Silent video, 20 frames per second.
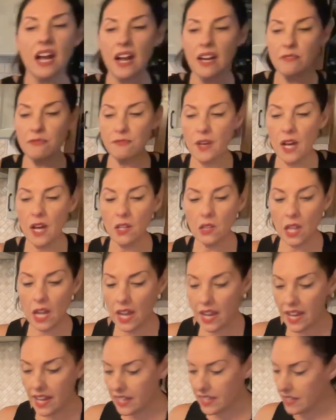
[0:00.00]
felt
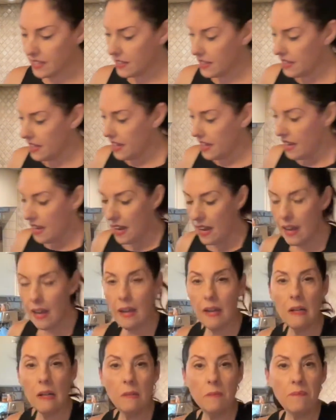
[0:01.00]
like
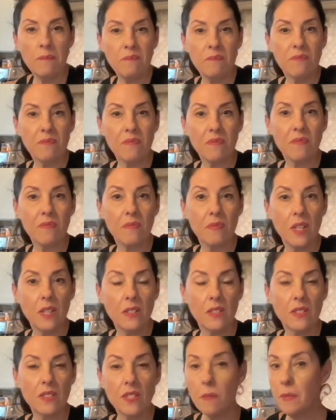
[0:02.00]

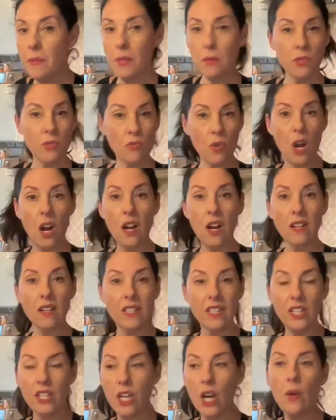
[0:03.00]
something was wrong,
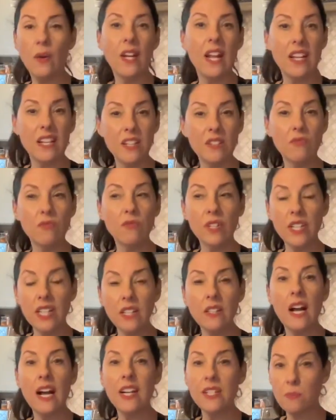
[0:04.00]
and I didn't
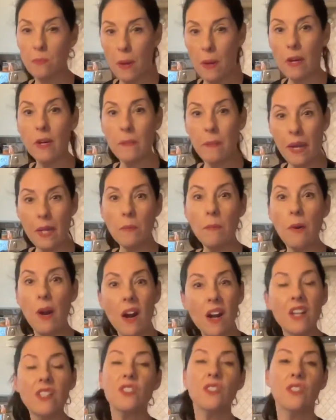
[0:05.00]
realize
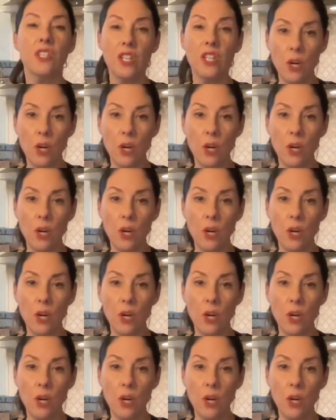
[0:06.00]
perimenopause,